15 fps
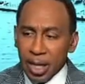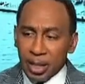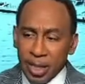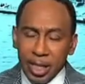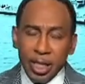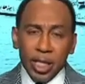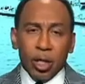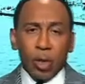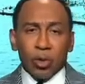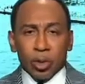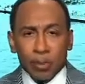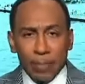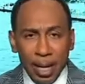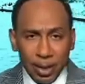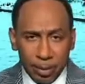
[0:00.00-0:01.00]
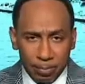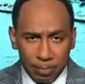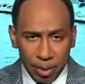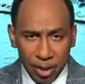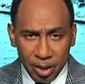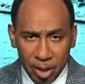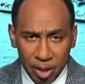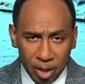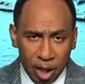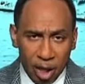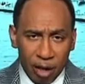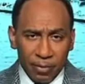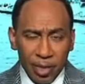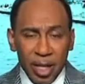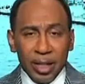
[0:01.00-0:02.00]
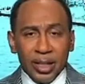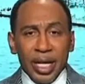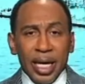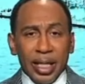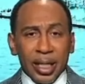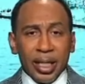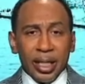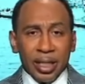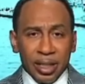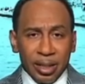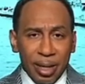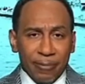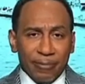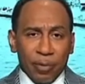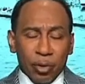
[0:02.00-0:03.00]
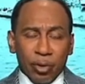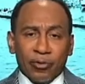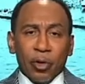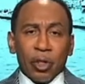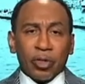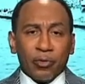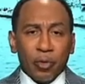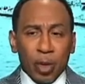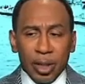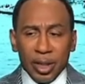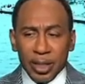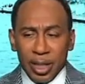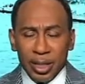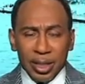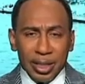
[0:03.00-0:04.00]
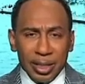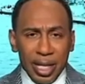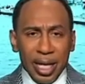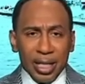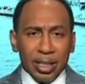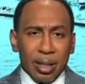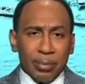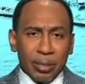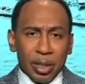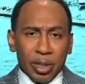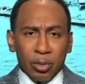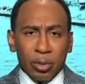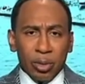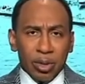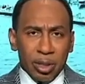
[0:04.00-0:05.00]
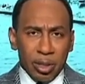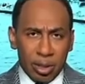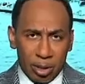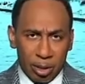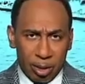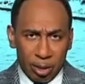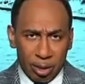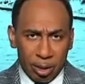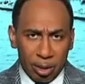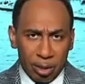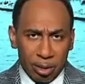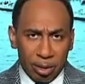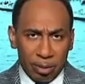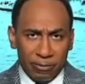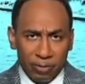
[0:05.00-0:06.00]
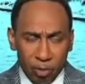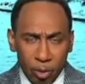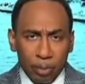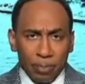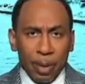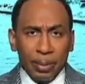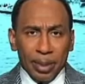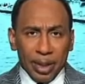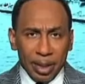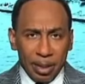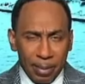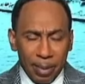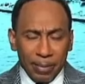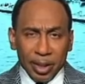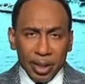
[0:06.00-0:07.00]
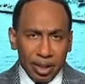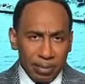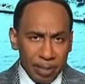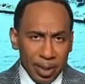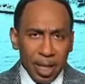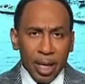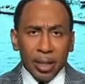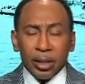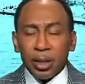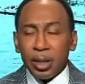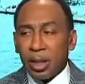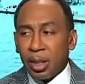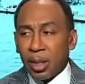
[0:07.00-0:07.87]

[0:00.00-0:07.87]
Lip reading: And then he goes about the business of taking it a step further. First of all, let's understand something to the viewing public in America and beyond.